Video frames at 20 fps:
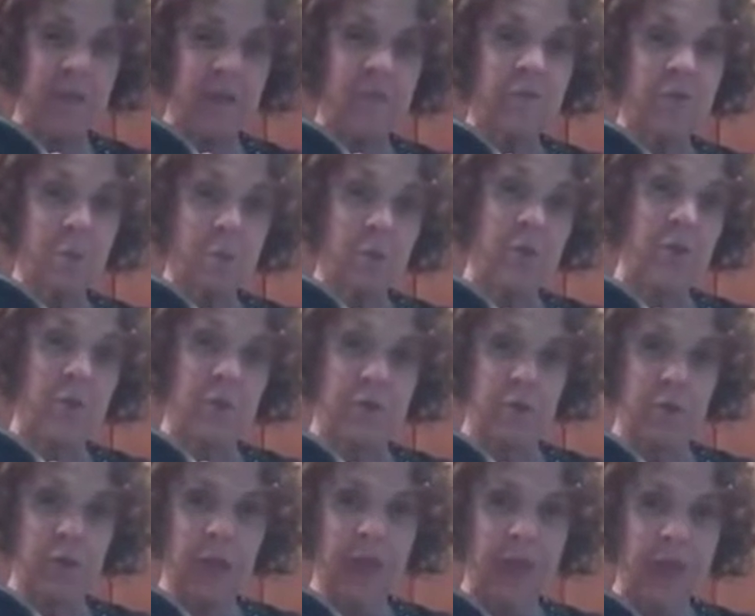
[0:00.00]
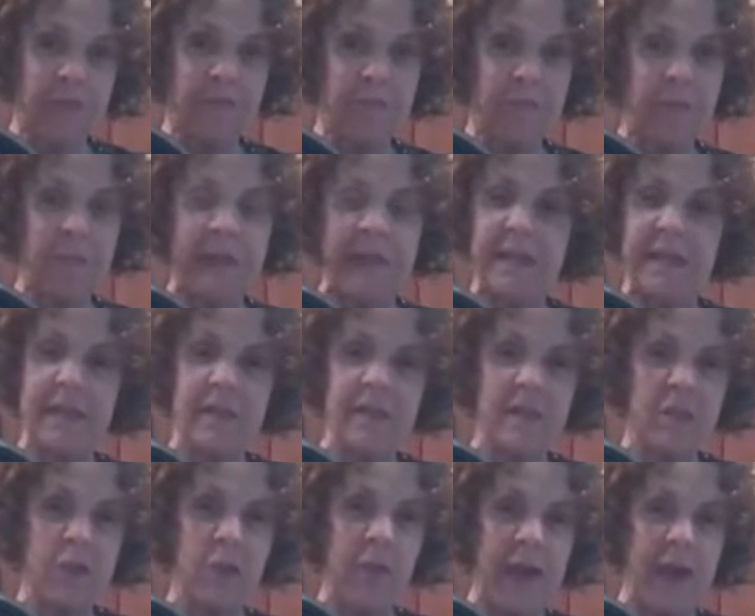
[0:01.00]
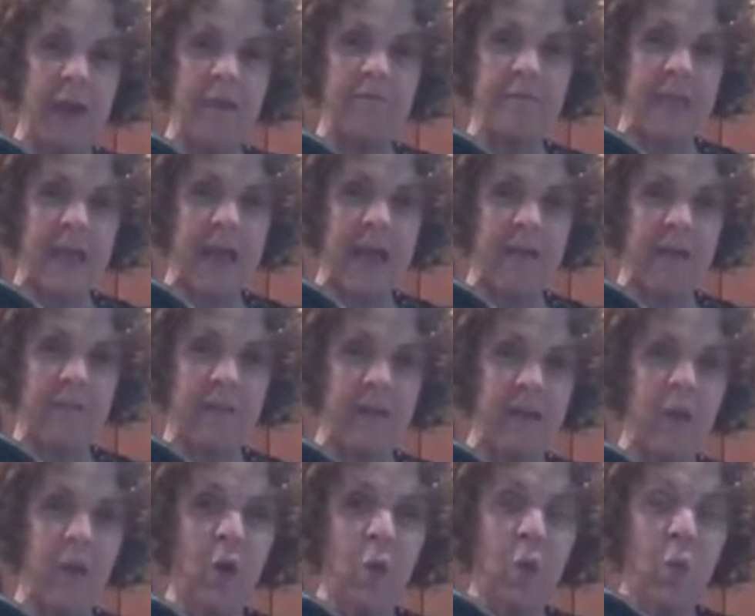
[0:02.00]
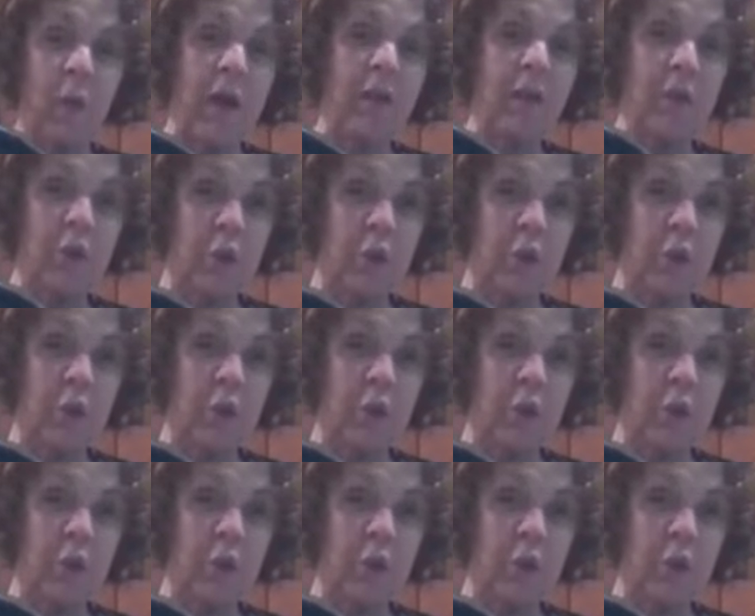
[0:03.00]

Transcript: for most of your life, because you have to have it well